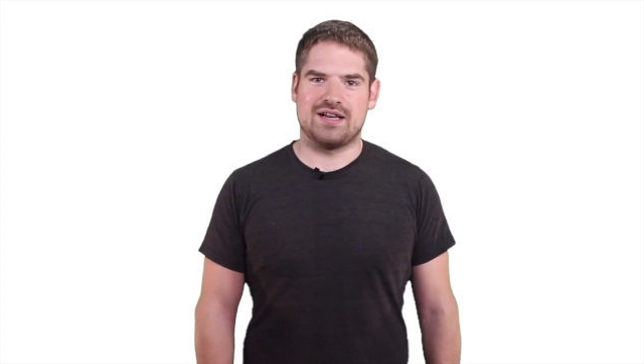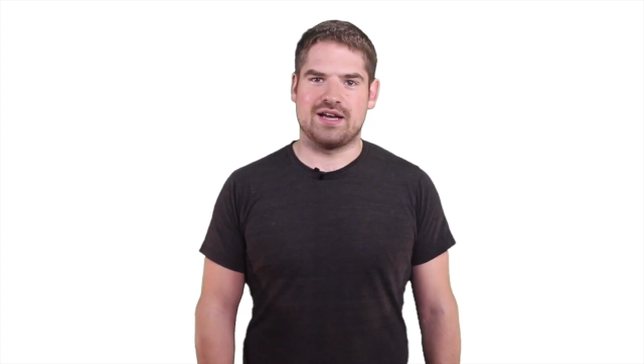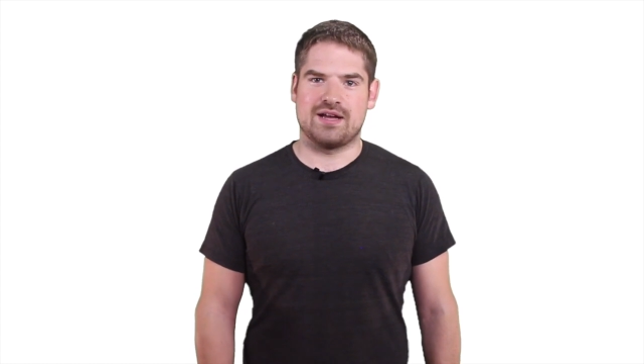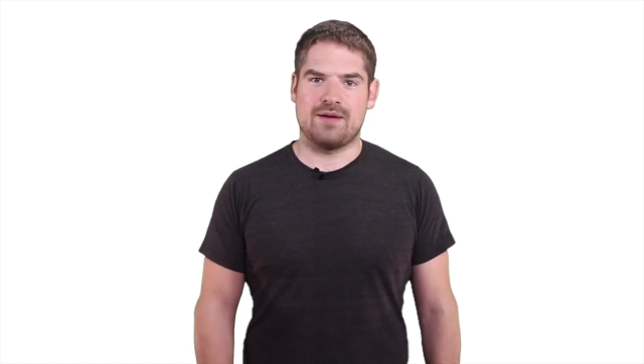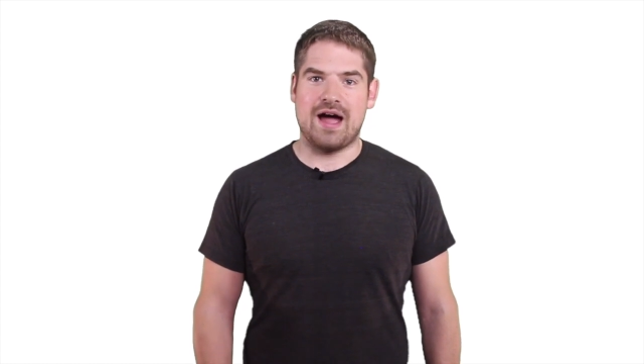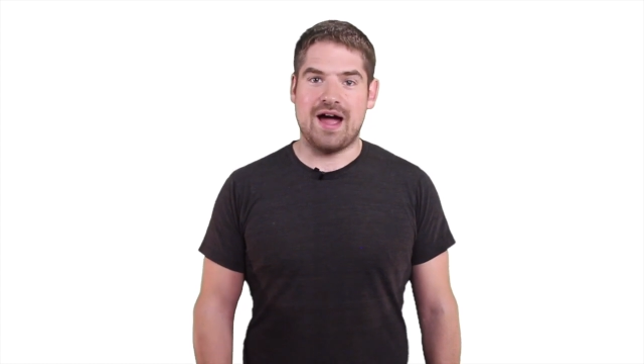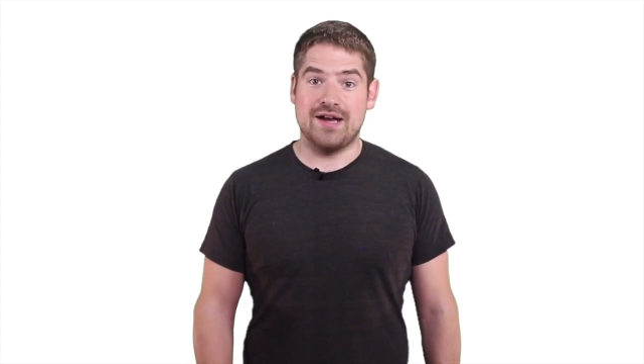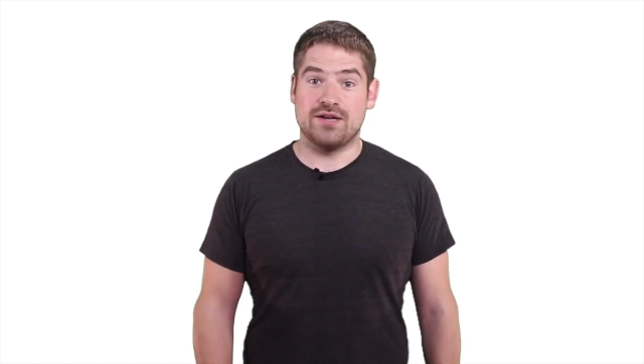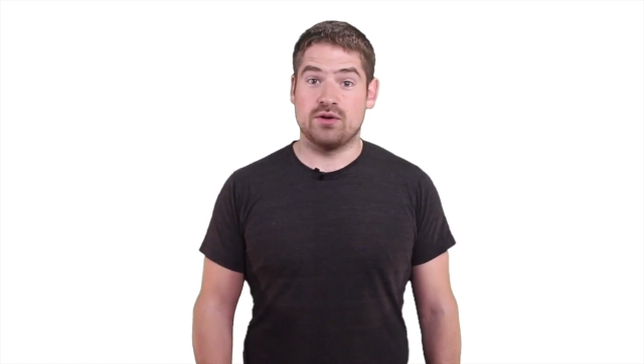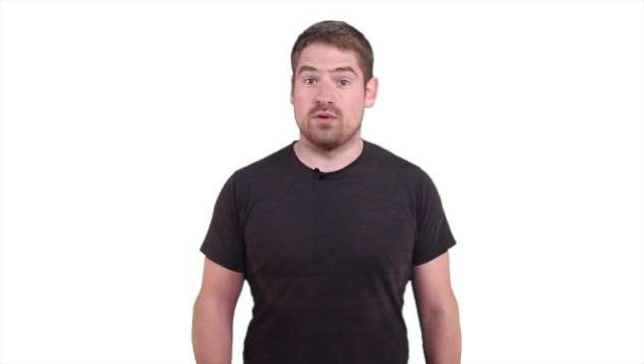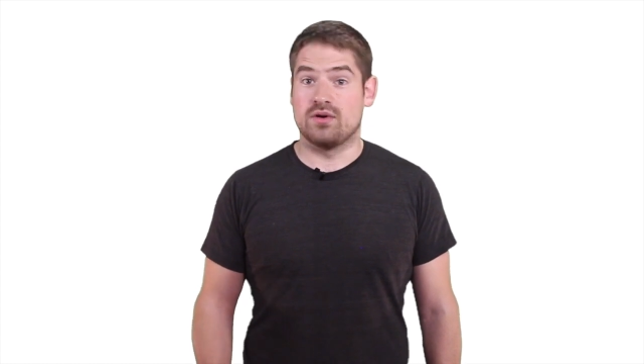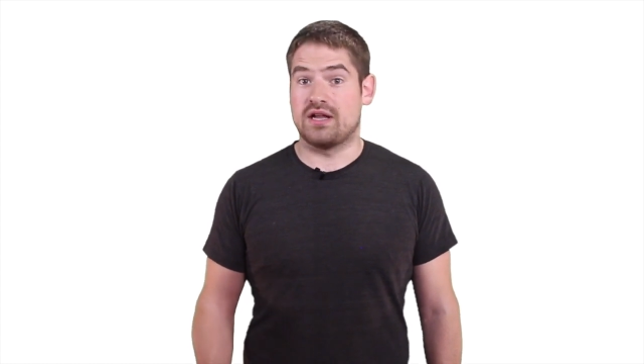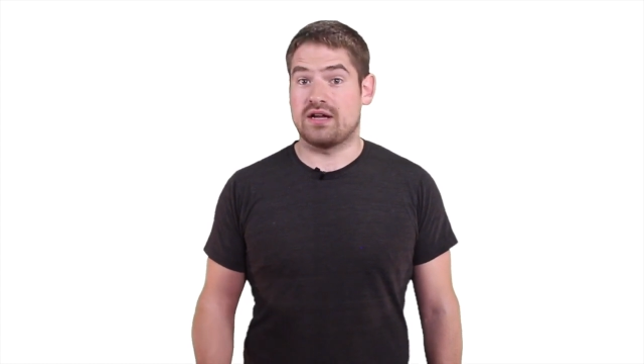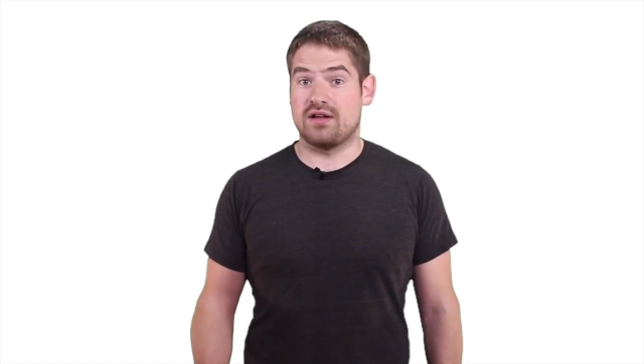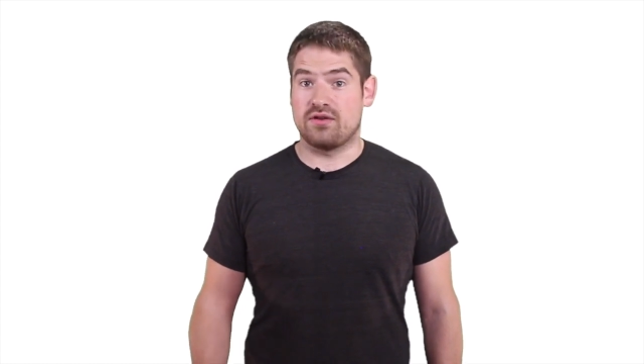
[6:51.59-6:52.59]
like I do,
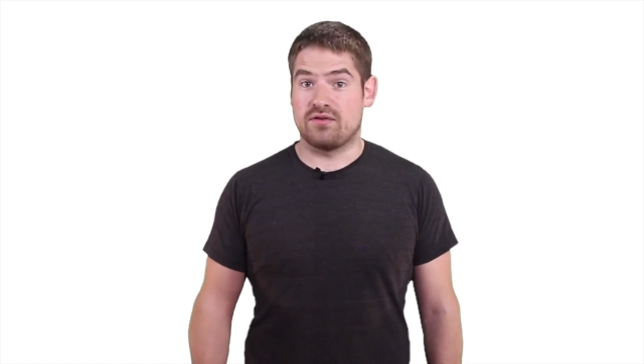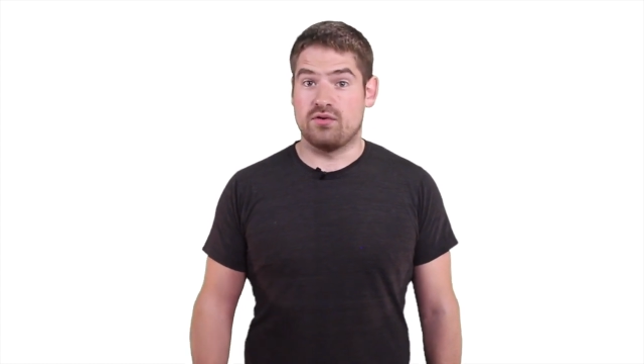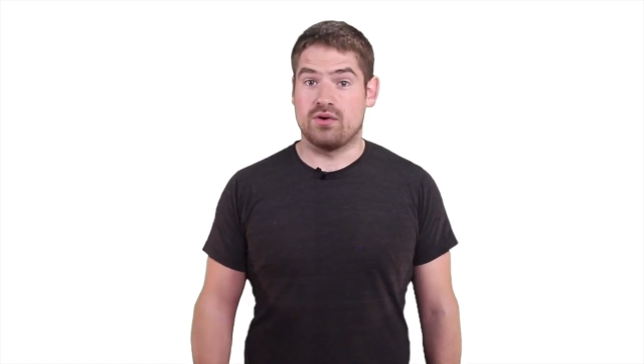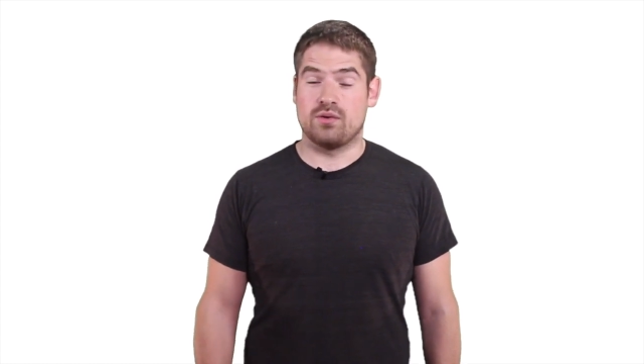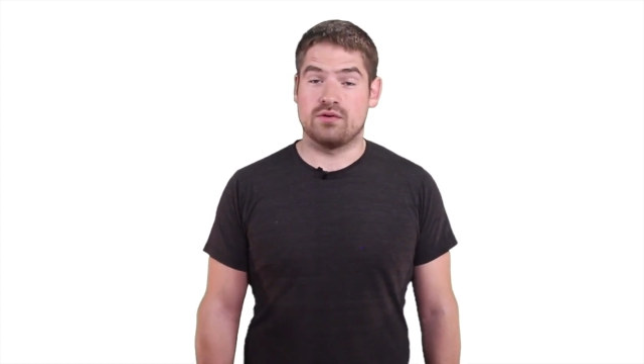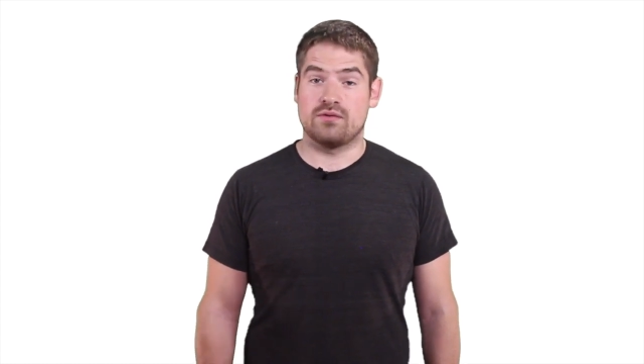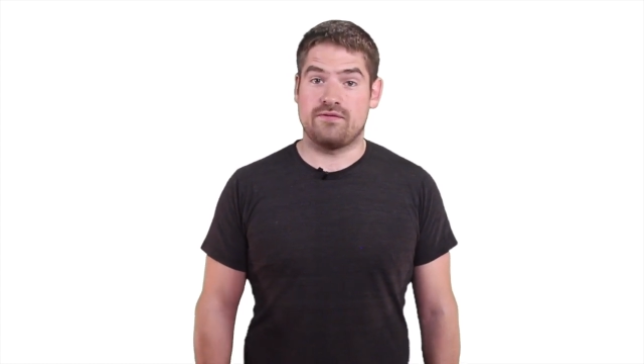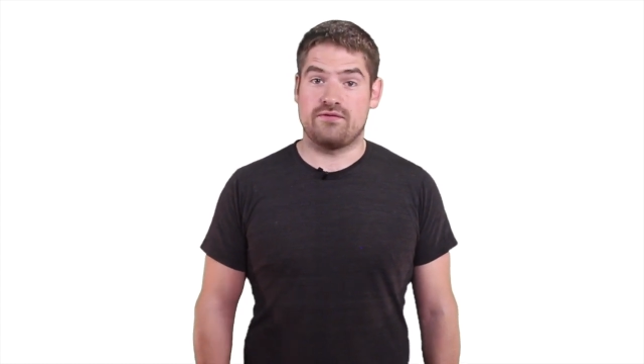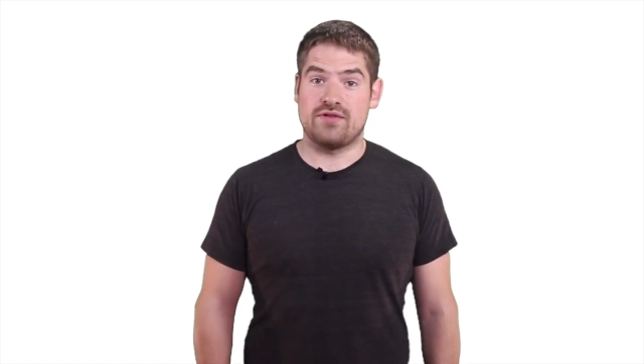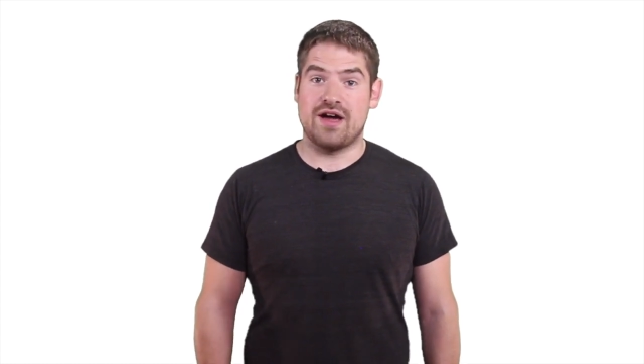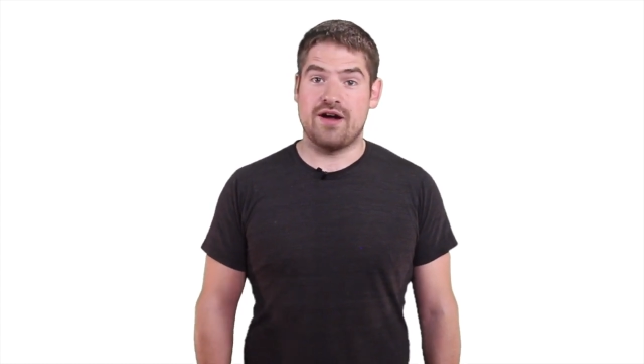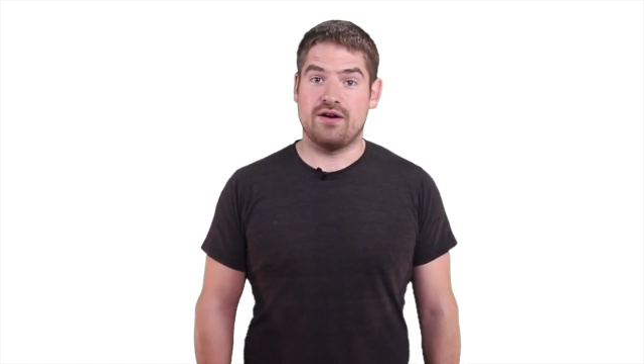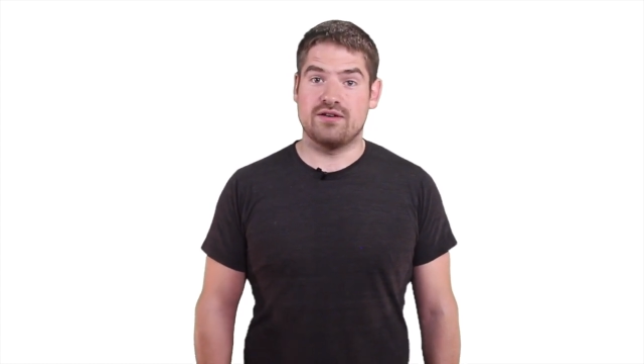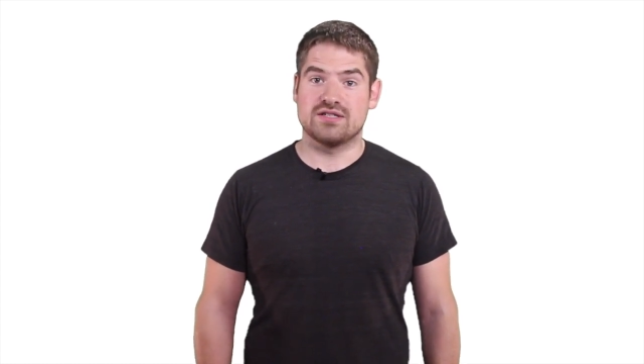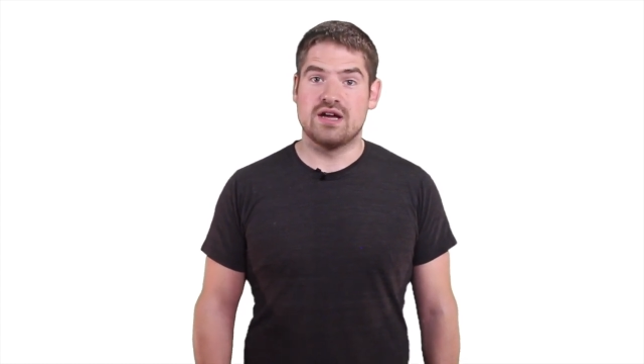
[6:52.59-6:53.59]
or like other frequent
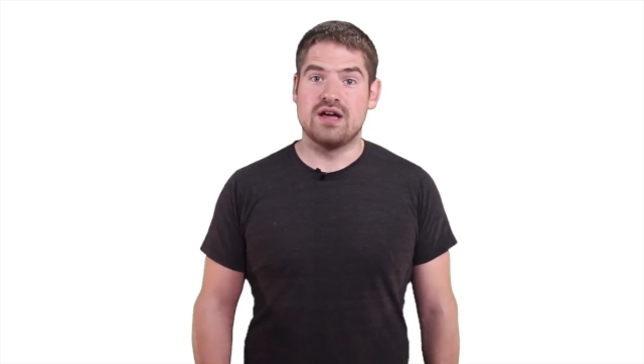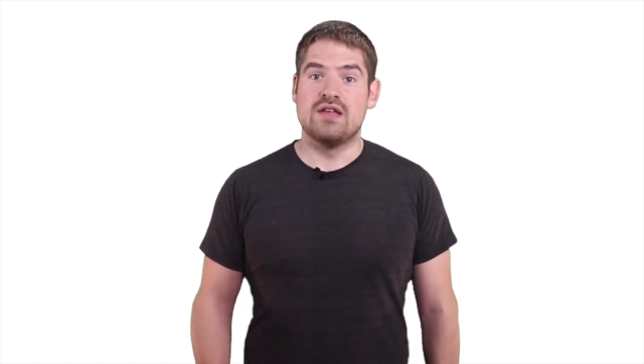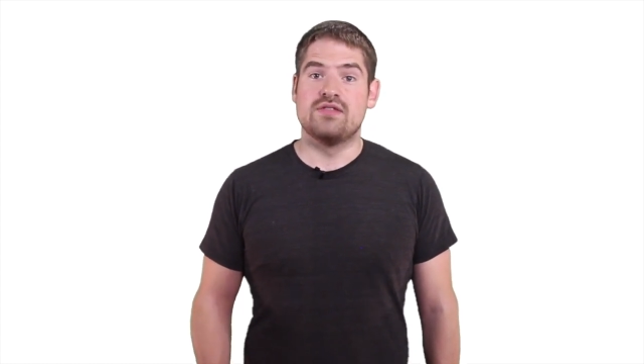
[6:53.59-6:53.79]
flyers,